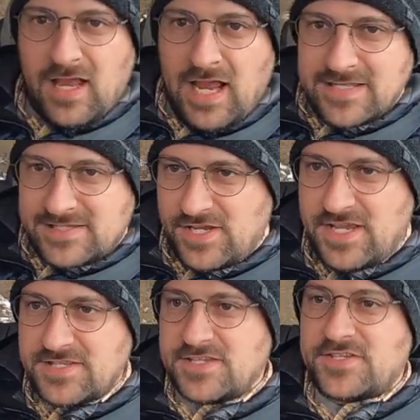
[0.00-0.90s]

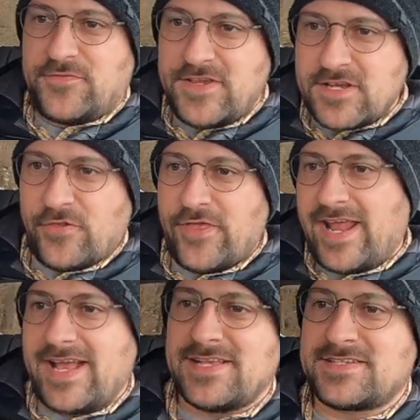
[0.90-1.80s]
It's a vehicle that
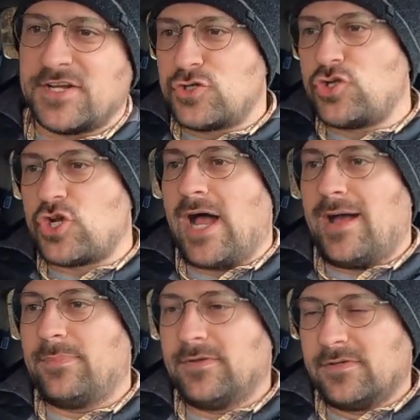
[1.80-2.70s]
has a
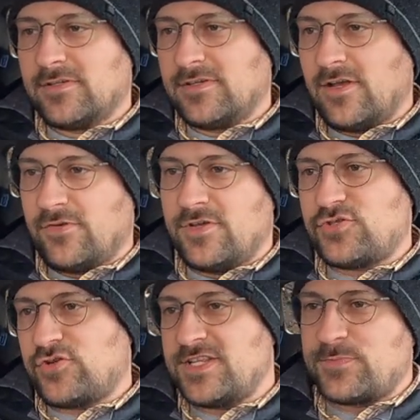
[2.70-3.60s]
job.
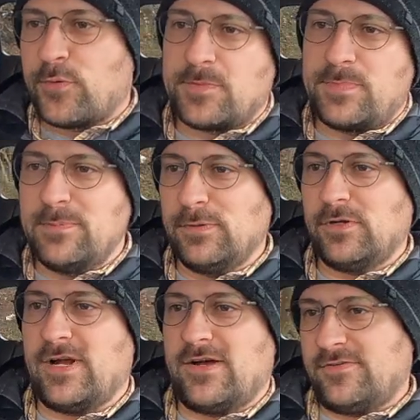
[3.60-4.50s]
It's transporting people
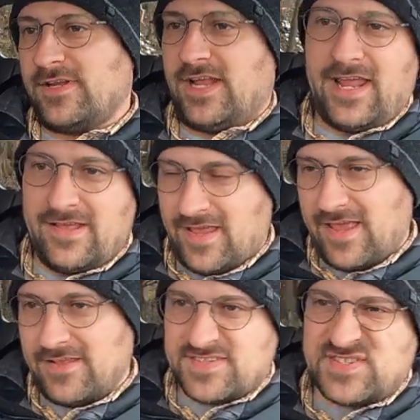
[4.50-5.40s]
around
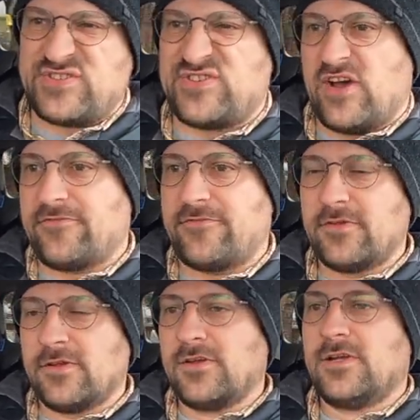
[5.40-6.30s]
and stuff.
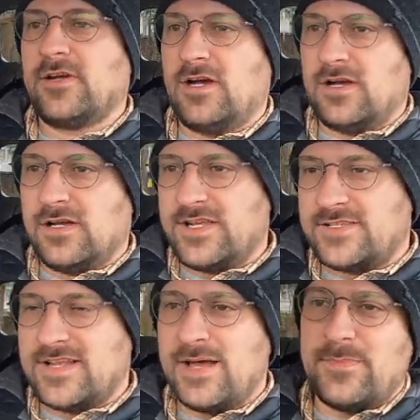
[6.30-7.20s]

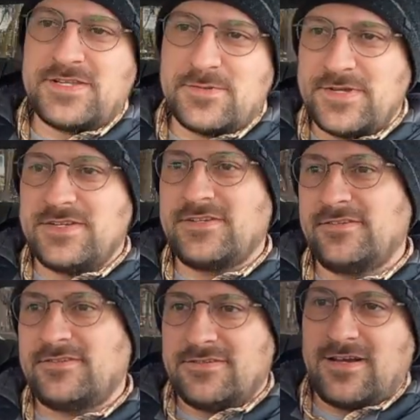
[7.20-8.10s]
It's not meant to
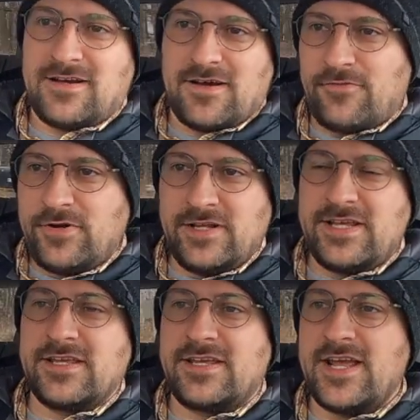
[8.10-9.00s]
be a
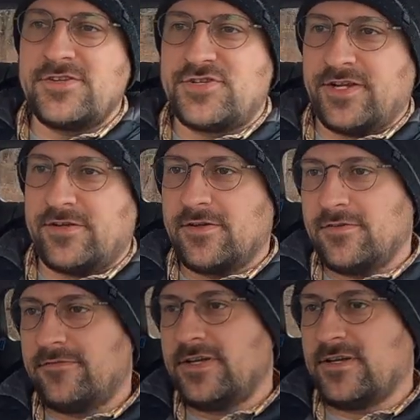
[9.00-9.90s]
really engaging
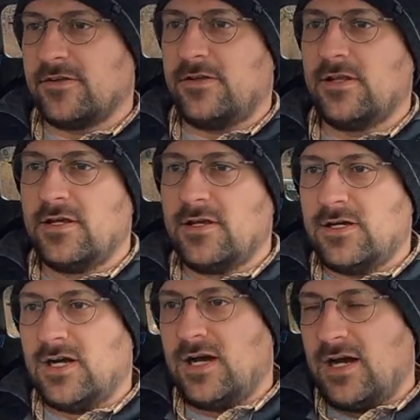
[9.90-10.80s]
vehicle,
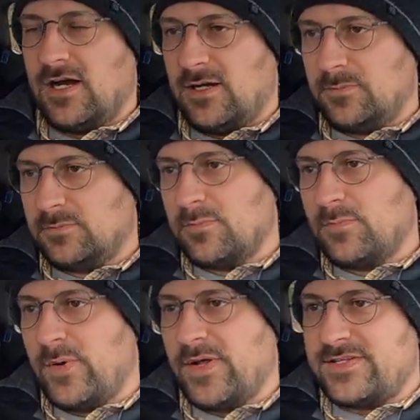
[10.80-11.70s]

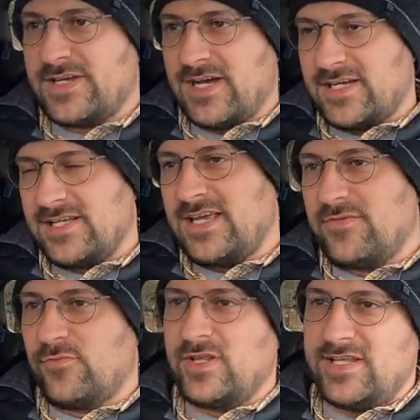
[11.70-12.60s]
but
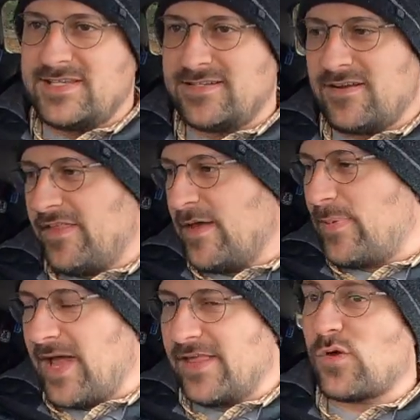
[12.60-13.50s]
it really isn't all that
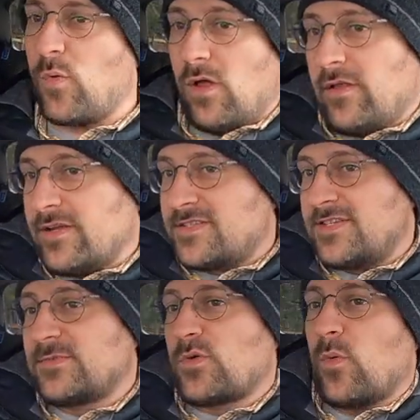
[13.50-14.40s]
bad. The quality
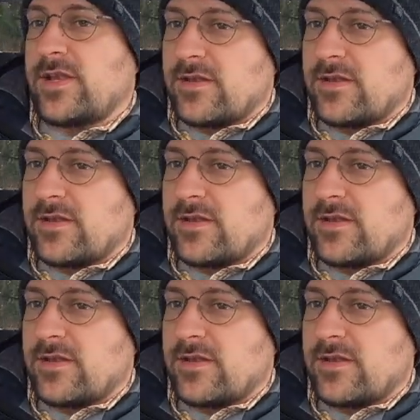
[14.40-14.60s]
seems quite